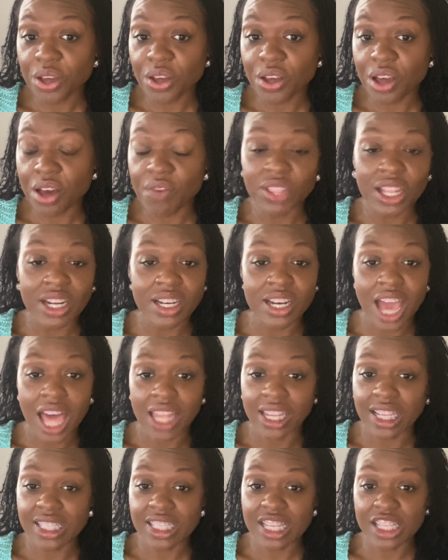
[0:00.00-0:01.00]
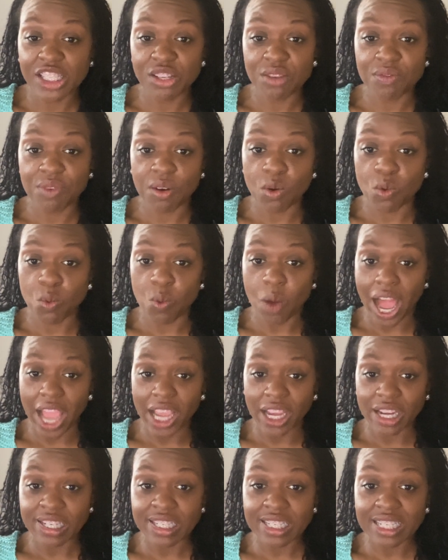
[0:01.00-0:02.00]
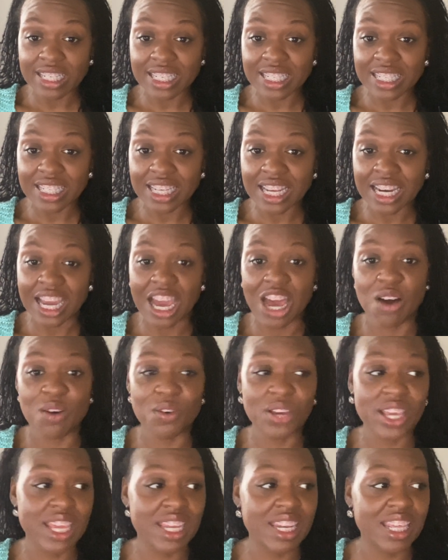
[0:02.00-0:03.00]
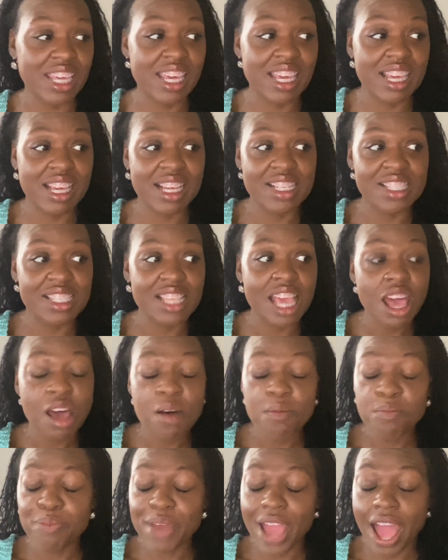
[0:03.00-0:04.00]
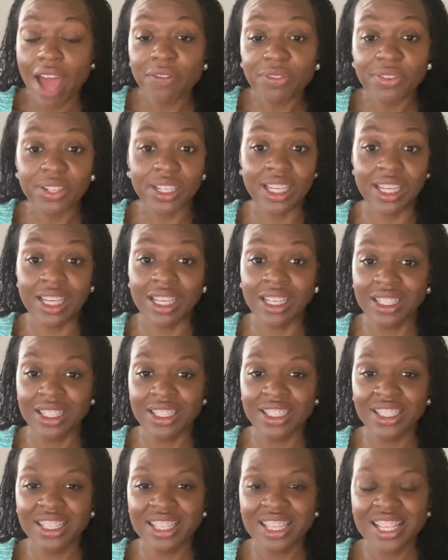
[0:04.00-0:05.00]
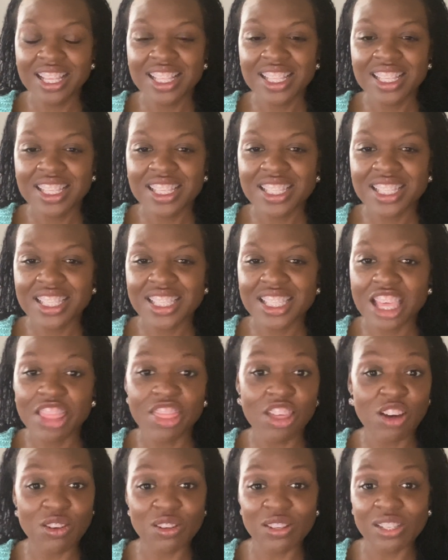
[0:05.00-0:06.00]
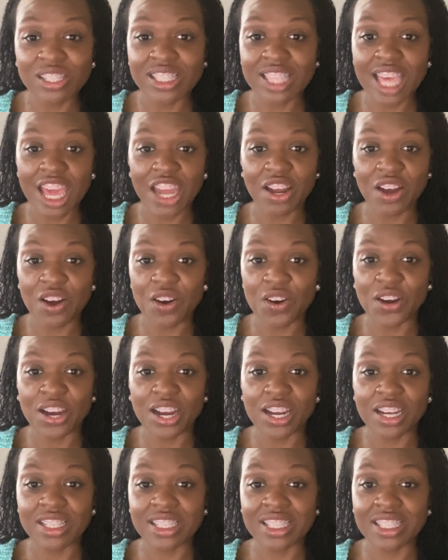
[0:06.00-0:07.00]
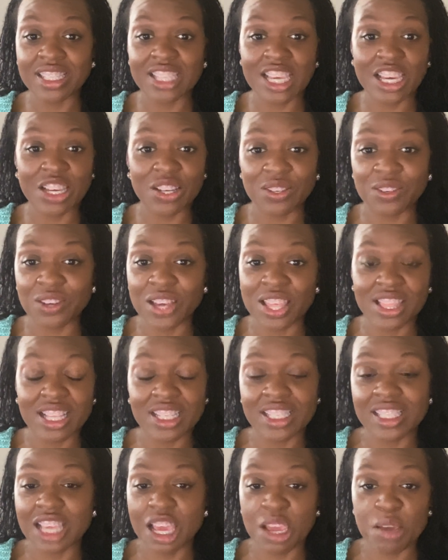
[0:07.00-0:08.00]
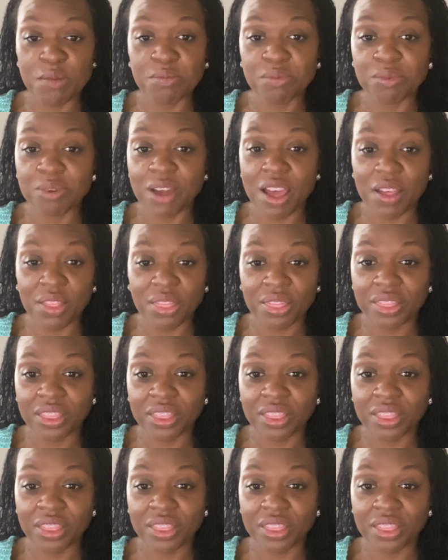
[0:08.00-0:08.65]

of the knowledge that you've acquired and how it is baffling to those that are still in the same breath